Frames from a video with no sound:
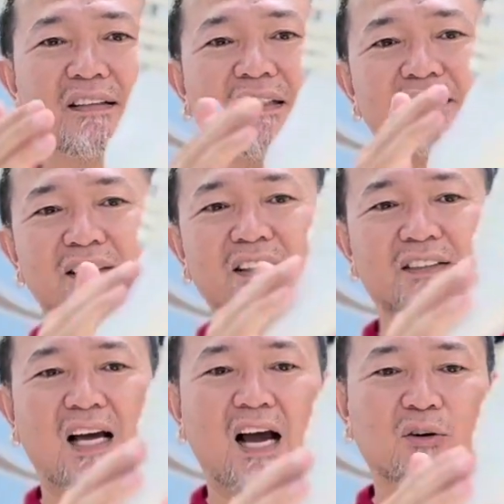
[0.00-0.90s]
these
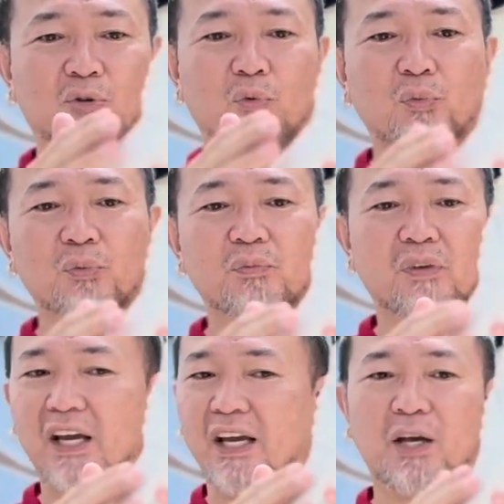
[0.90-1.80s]
things out,
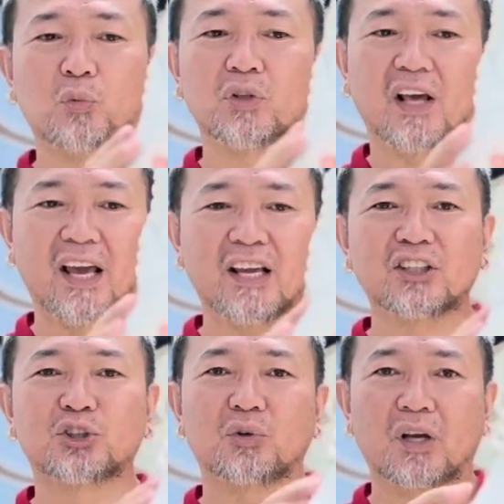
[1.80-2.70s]
it would
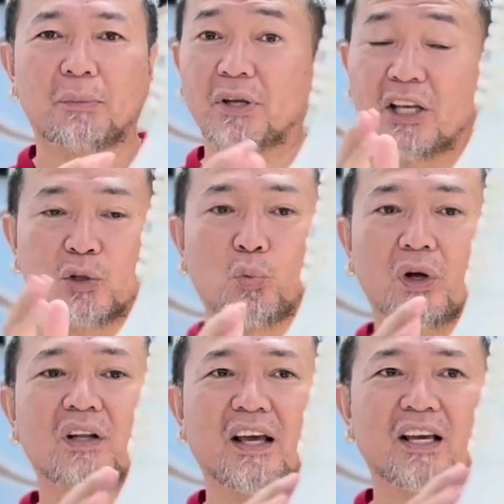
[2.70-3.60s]
age. I mean, it
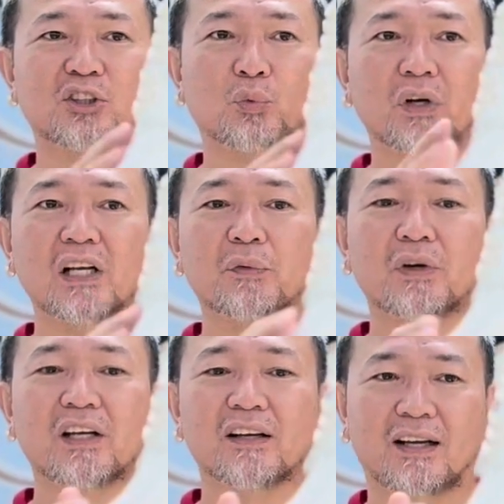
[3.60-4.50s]
will age really,
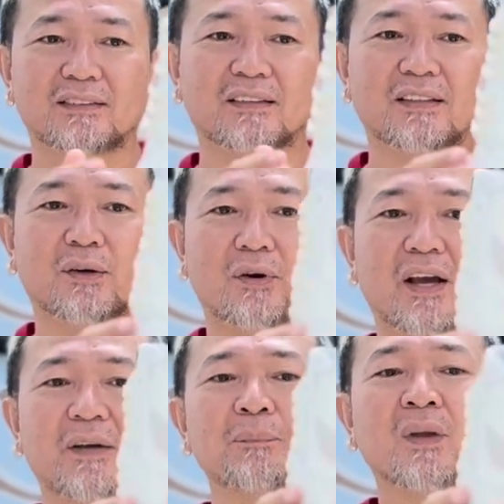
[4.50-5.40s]
really nicely.
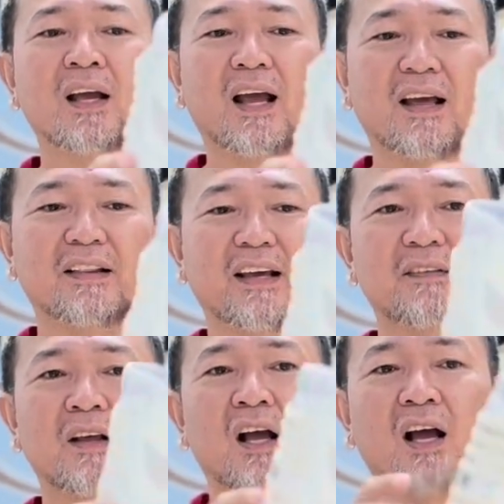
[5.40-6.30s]
Okay, and
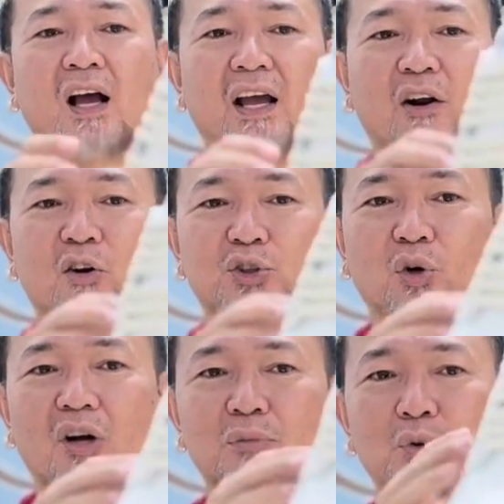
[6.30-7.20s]
then it
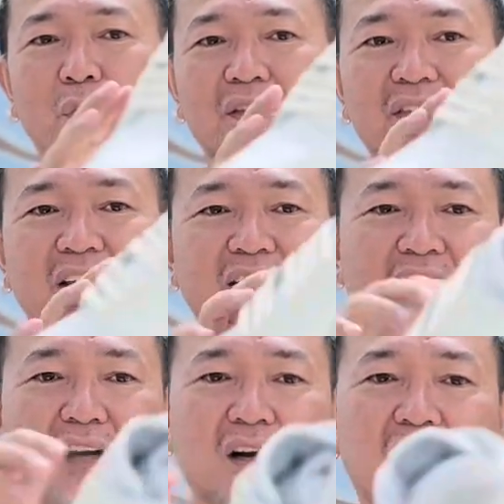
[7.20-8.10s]
also comes with
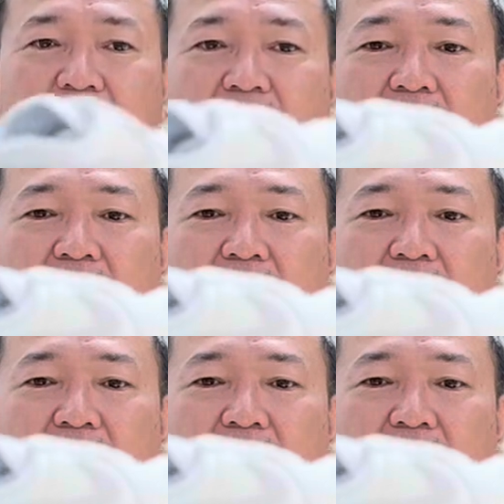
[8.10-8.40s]
a